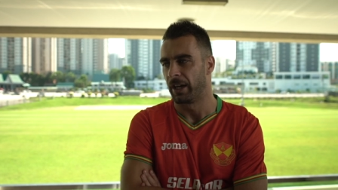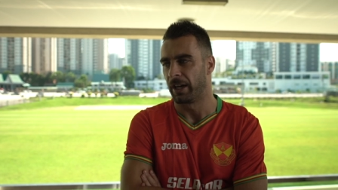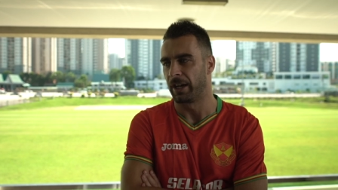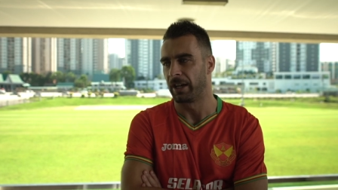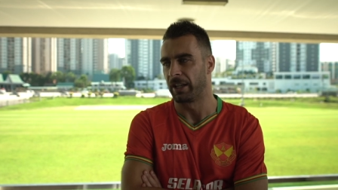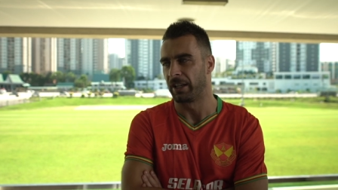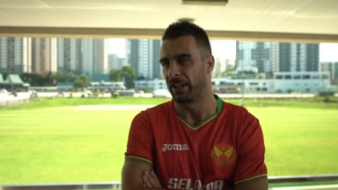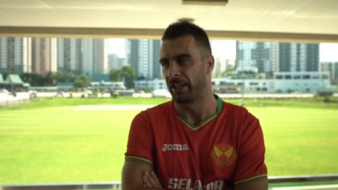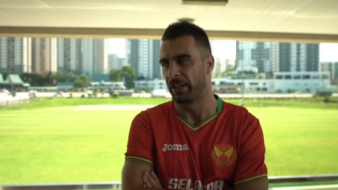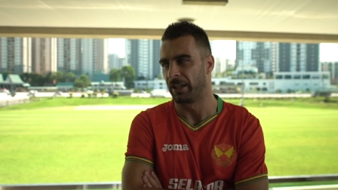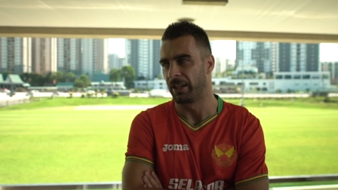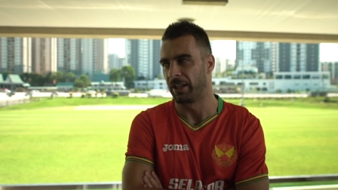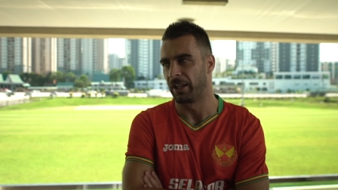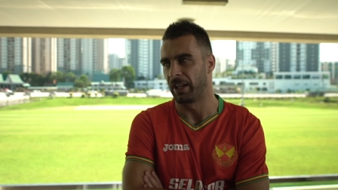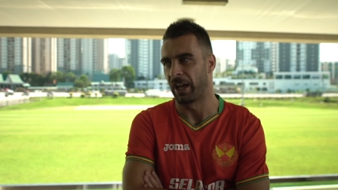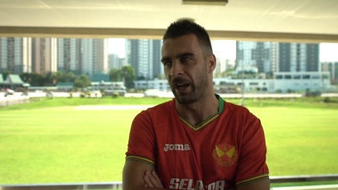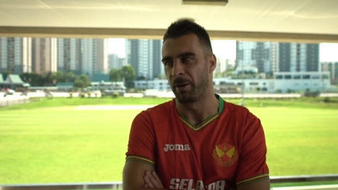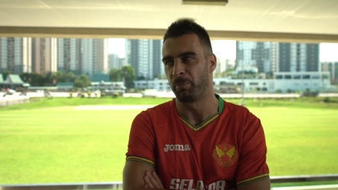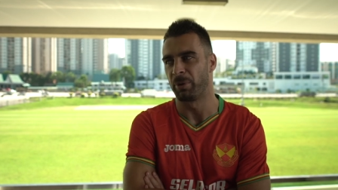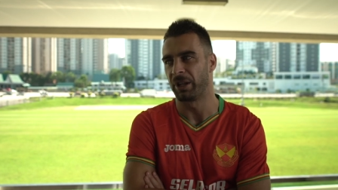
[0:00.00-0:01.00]
and
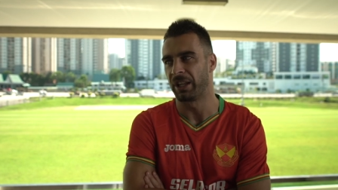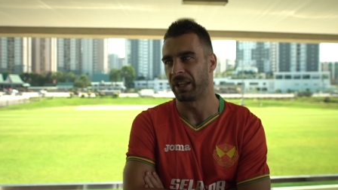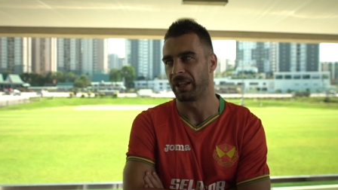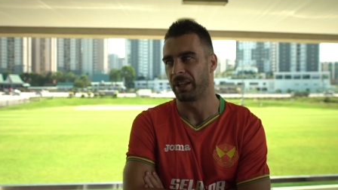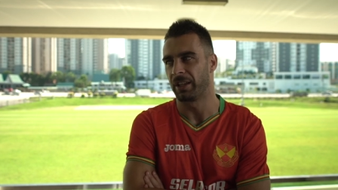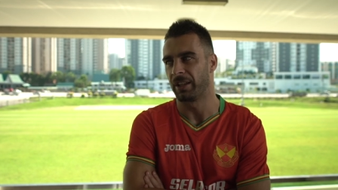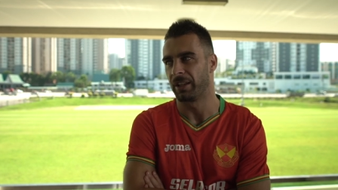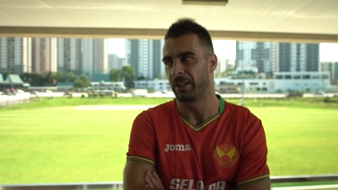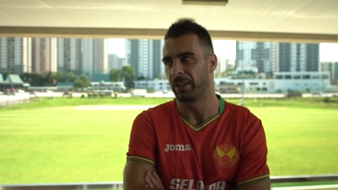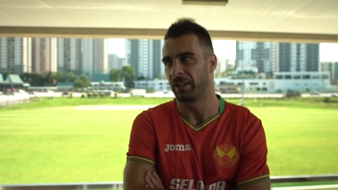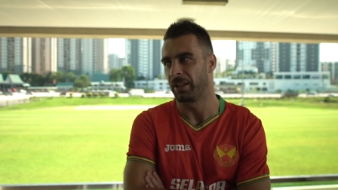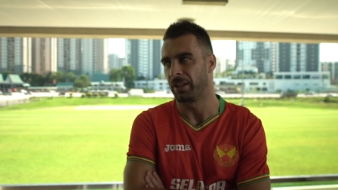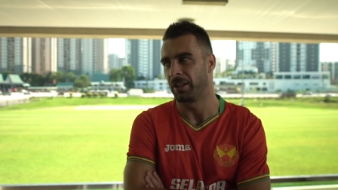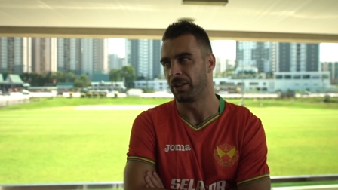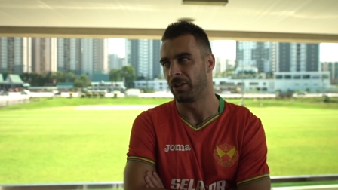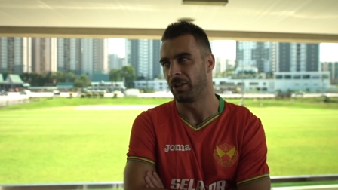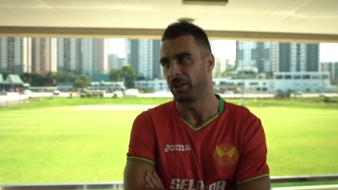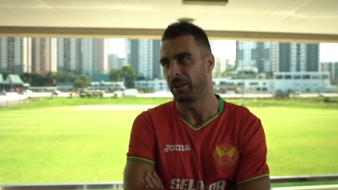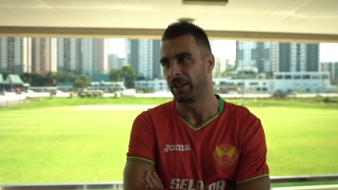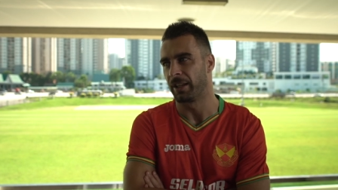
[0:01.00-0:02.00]
uh, Ambri,
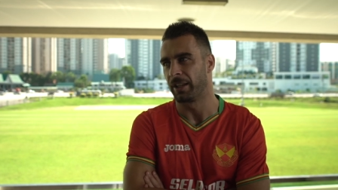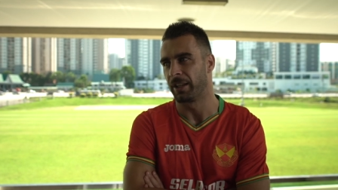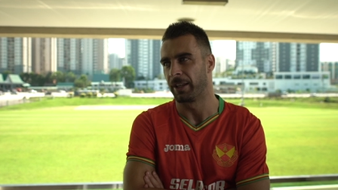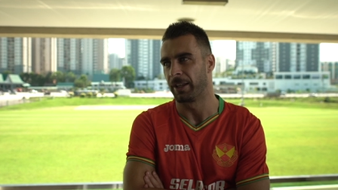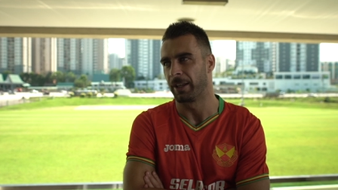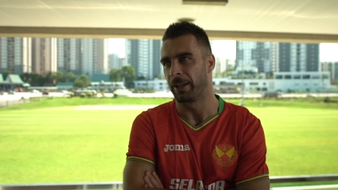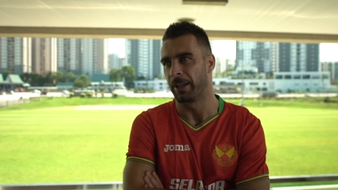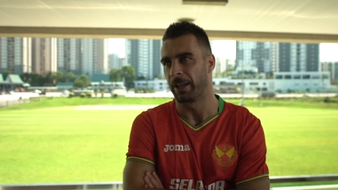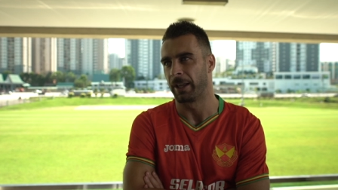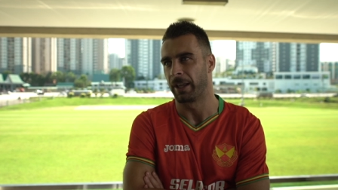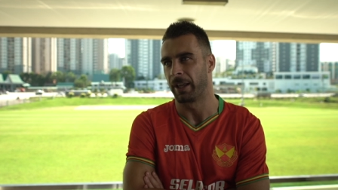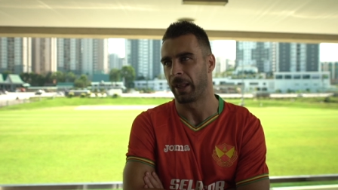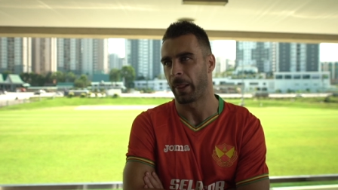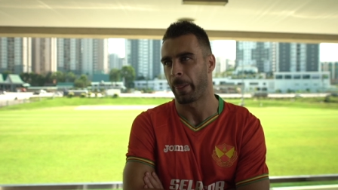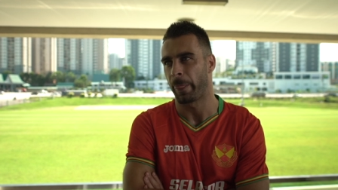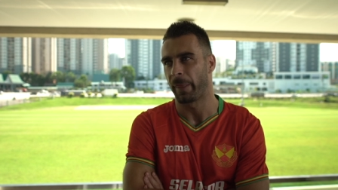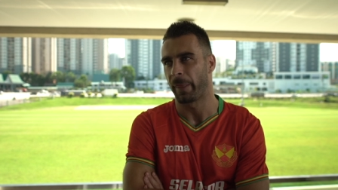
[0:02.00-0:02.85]
uh,